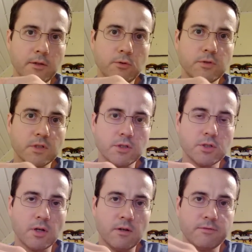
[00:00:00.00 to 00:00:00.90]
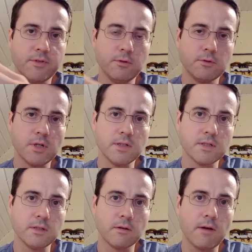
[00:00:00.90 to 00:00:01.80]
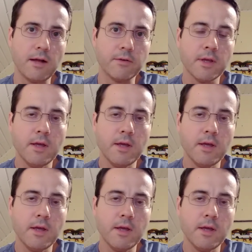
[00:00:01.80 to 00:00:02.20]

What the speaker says: usage of the nutrients in the ground.